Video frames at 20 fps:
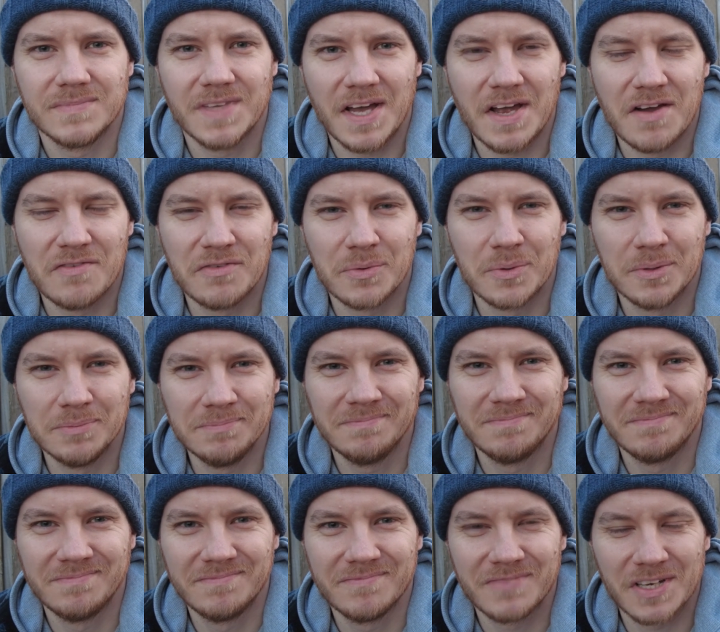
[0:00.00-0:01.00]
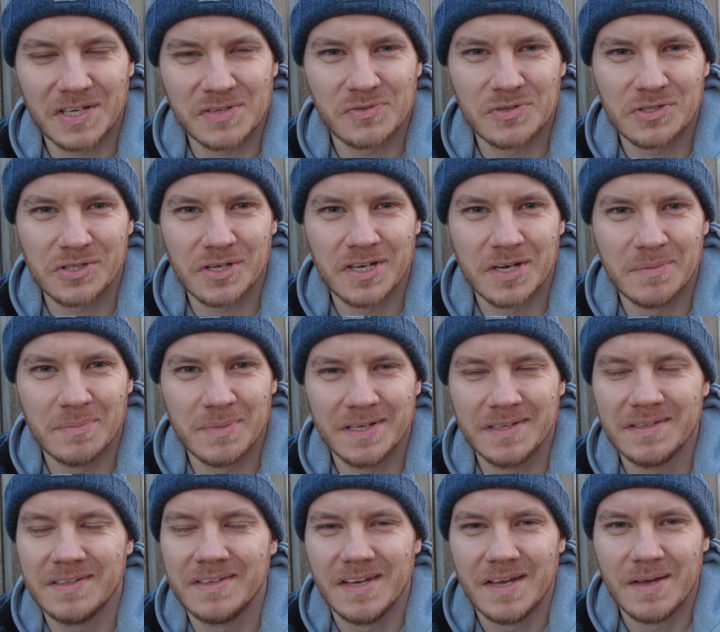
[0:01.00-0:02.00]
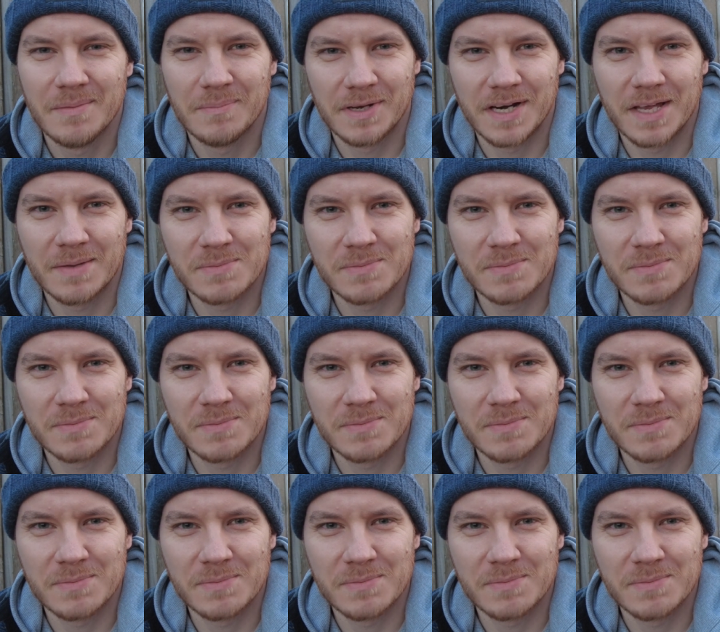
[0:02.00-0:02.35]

Hey everyone, thanks for joining me. My